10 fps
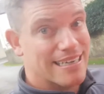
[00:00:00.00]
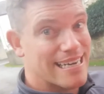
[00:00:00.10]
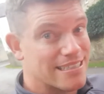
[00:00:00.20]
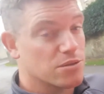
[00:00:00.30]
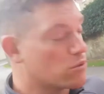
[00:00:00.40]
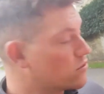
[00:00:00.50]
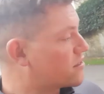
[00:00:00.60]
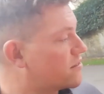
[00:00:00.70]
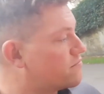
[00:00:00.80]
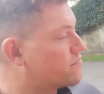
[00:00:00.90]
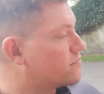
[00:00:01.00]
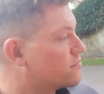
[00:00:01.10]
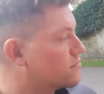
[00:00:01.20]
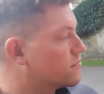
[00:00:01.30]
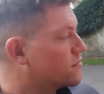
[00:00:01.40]
into Wolsingham.
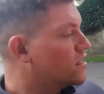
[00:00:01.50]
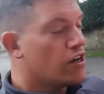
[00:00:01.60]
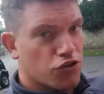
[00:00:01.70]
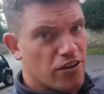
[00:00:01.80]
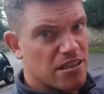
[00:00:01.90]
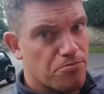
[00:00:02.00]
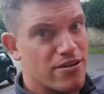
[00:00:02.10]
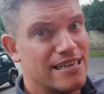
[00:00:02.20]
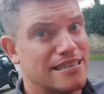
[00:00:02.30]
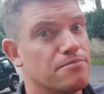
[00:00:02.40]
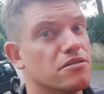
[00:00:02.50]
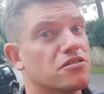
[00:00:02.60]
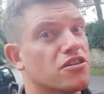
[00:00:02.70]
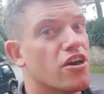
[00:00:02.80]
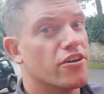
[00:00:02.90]
So it is a pretty simple
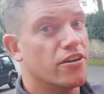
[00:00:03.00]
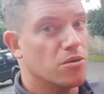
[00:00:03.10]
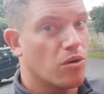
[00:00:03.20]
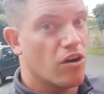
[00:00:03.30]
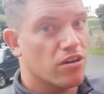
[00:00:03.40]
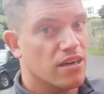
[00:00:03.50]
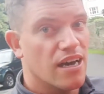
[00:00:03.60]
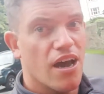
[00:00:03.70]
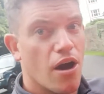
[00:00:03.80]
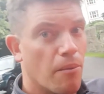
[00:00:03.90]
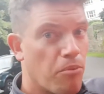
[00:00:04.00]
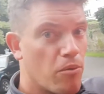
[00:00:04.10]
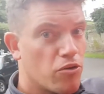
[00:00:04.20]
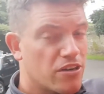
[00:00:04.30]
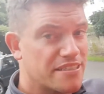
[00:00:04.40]
circular walk, but
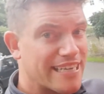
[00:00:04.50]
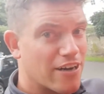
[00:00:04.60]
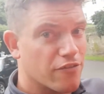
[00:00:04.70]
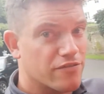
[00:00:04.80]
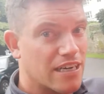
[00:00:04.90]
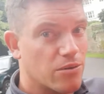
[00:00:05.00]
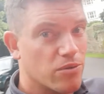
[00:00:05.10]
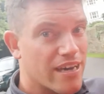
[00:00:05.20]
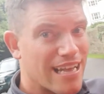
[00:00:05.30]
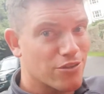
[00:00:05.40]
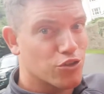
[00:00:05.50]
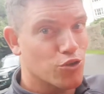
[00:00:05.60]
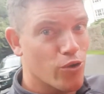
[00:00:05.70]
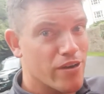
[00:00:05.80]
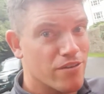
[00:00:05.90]
we're going to set off now and I'll
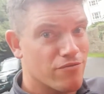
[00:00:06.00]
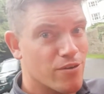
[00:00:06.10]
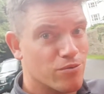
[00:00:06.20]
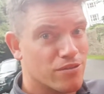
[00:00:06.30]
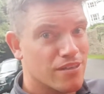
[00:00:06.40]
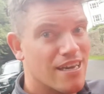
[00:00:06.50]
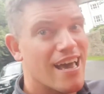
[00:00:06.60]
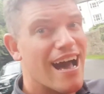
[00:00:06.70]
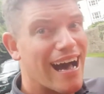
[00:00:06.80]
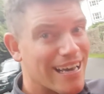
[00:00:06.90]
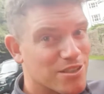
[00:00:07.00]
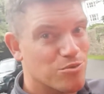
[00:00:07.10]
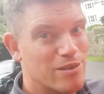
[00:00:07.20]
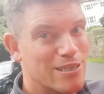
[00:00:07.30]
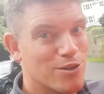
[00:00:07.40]
show you the route as
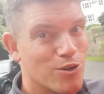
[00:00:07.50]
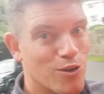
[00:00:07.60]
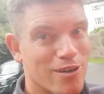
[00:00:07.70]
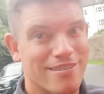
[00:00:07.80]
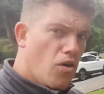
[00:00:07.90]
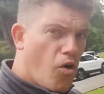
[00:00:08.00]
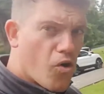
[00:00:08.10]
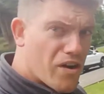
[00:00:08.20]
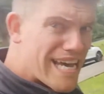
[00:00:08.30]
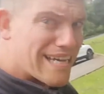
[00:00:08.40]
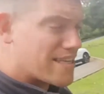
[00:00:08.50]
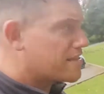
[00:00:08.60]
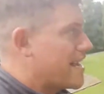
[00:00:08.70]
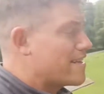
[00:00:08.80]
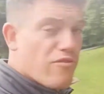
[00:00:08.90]
we go. Okay, as I
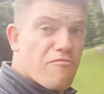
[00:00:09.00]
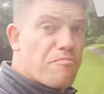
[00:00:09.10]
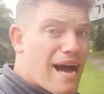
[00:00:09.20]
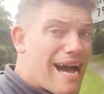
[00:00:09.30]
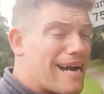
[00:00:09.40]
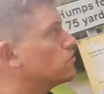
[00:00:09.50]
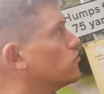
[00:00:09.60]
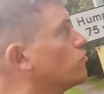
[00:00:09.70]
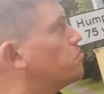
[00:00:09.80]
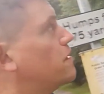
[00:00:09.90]
said, we've parked up